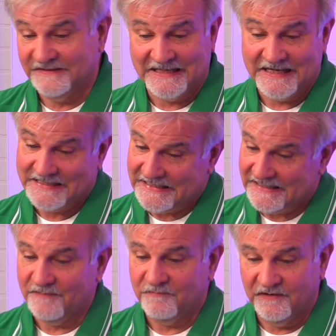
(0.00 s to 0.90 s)
said, I
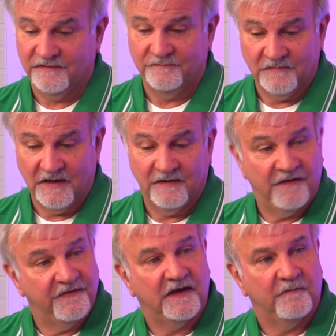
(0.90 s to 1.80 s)
think I'm
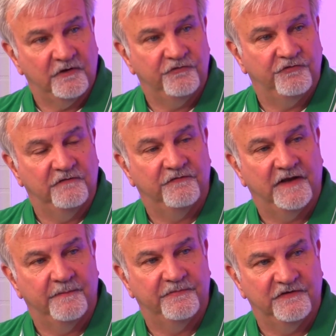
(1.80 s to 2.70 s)
gonna shoot
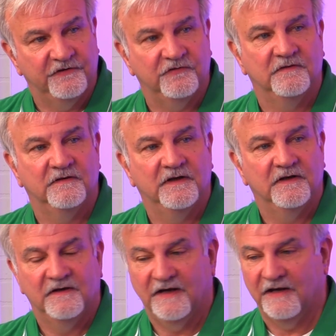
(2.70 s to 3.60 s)
for that position,
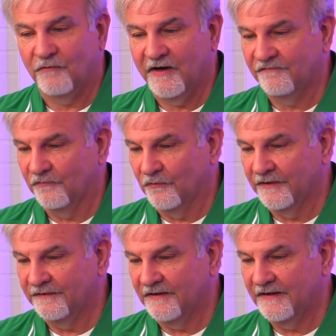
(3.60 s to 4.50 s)
and ran
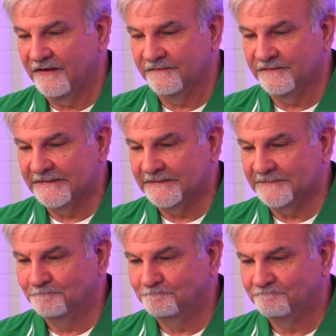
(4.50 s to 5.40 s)
for it, and
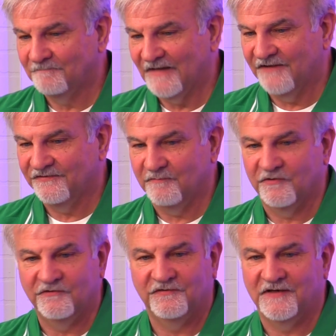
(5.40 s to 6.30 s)
I
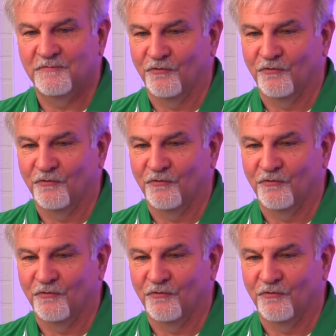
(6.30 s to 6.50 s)
seem to just